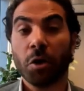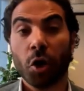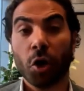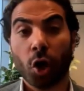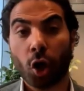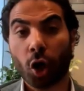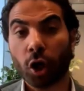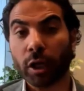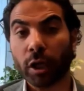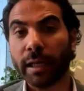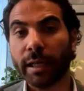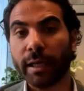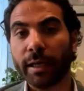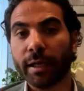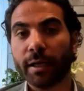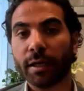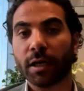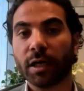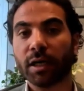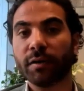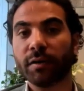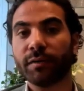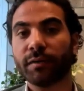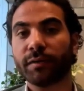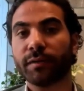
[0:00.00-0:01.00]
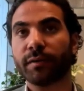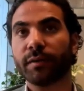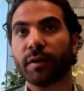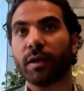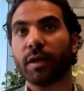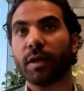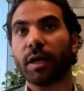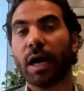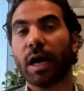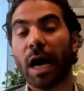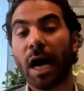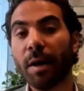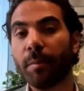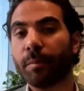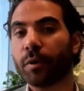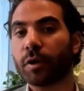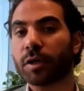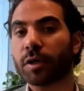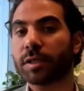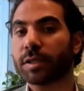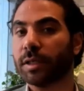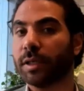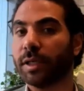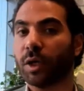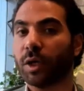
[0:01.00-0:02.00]
oddly enough, I'm
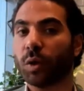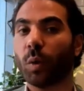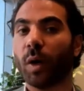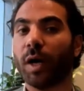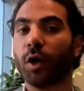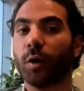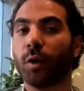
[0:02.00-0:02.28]
personally quite